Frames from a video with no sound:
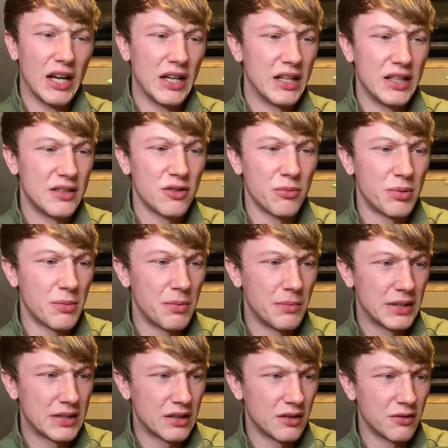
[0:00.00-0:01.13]
is not
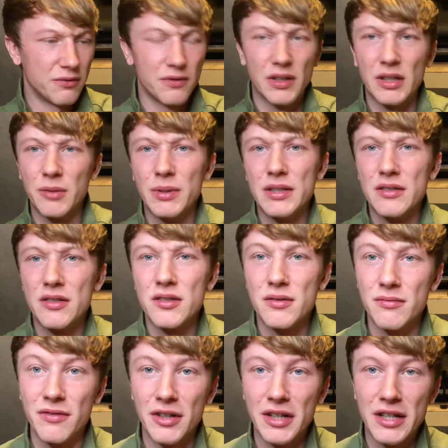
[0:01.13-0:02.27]
problematic, I don't think, but it's just
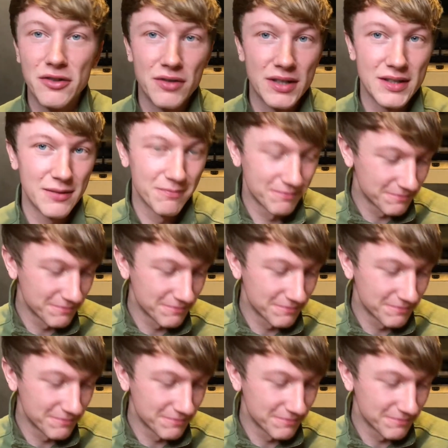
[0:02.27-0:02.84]
very interesting.